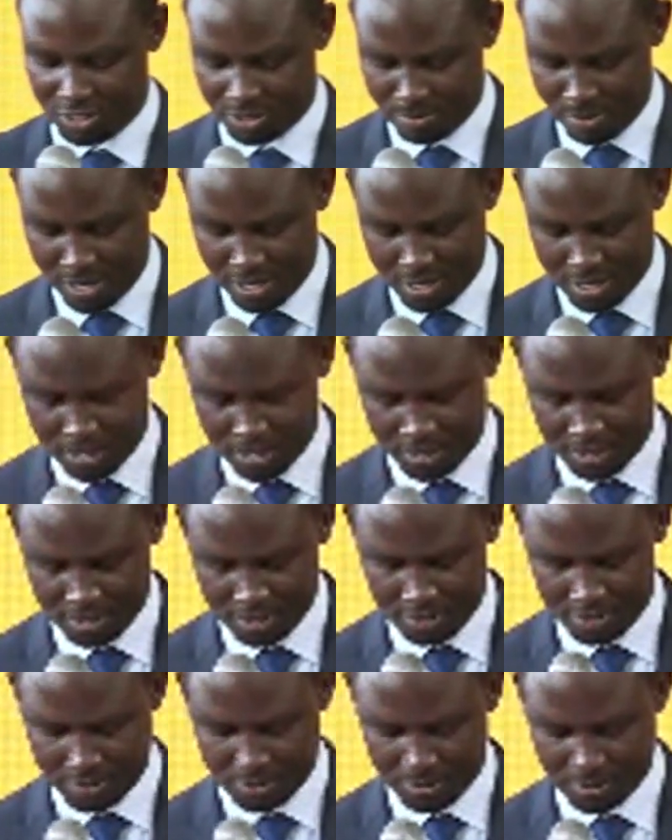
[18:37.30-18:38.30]
Money.
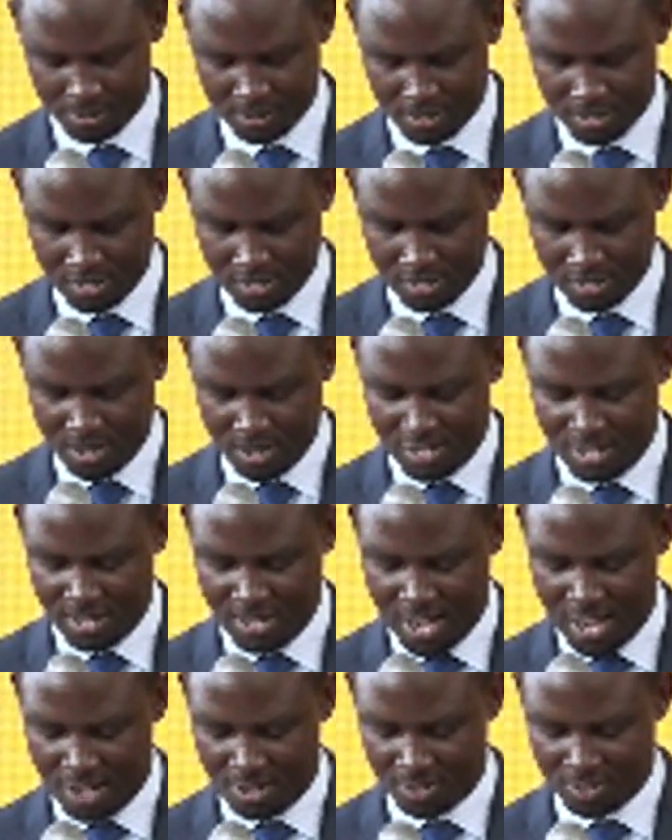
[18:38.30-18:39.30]

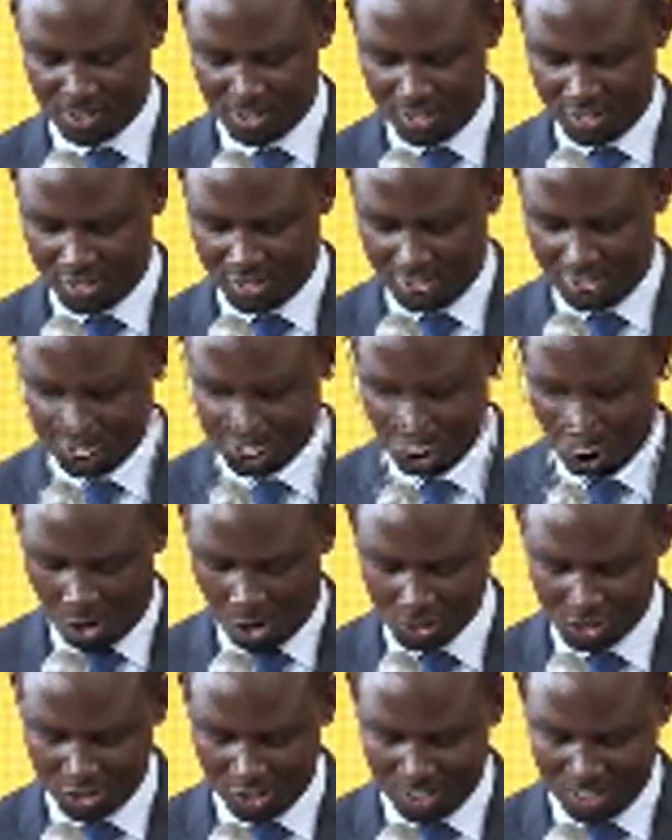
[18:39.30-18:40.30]
Now, there is
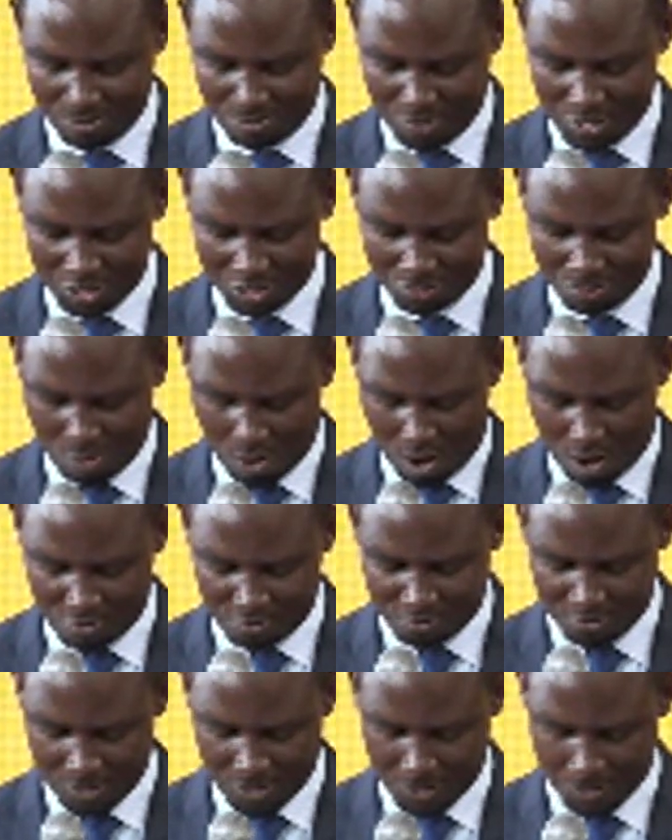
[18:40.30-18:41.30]
also the
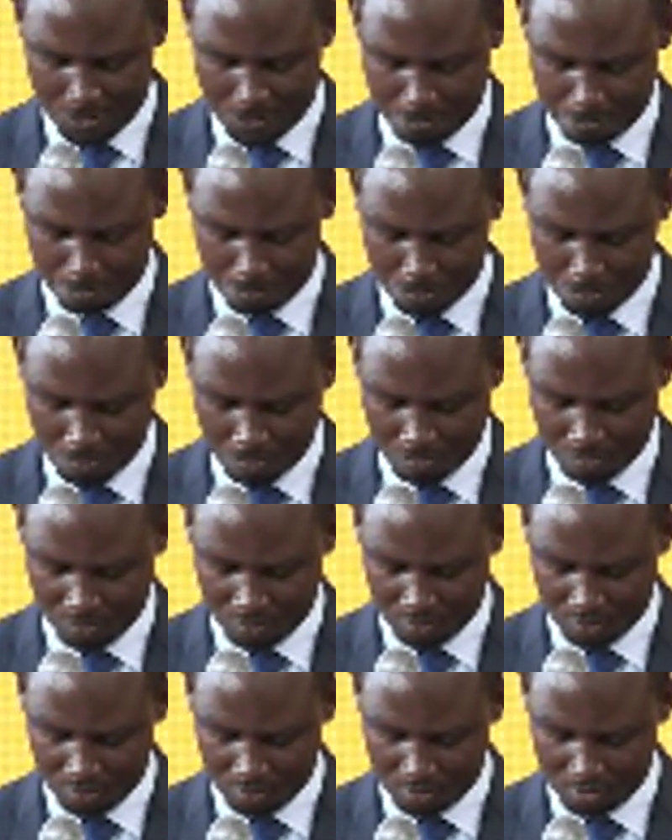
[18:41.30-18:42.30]
principle of,
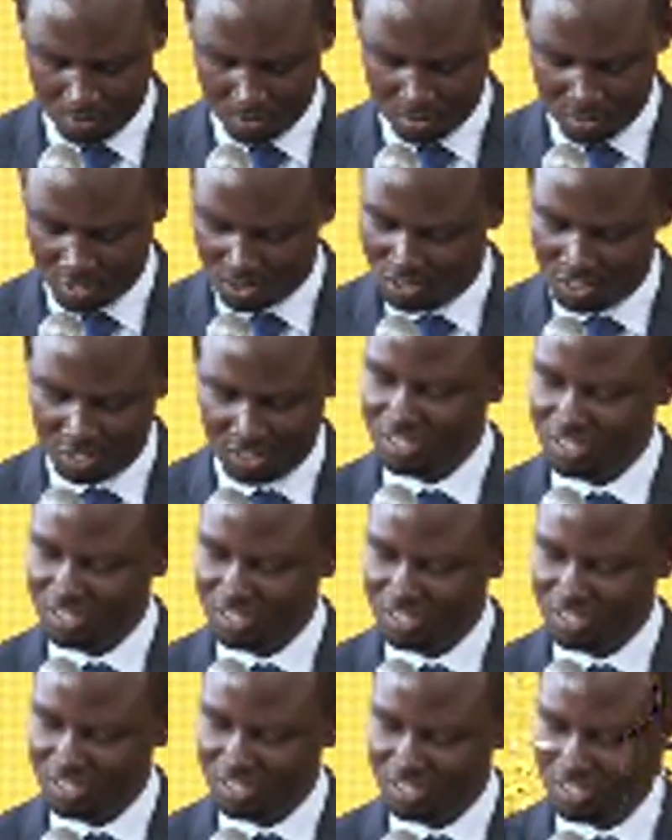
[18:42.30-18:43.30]

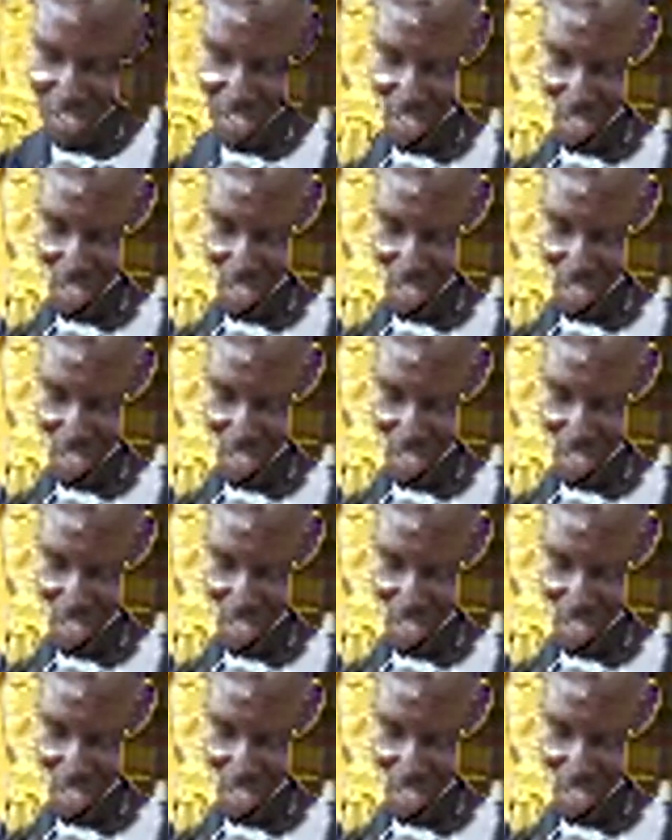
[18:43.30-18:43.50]
this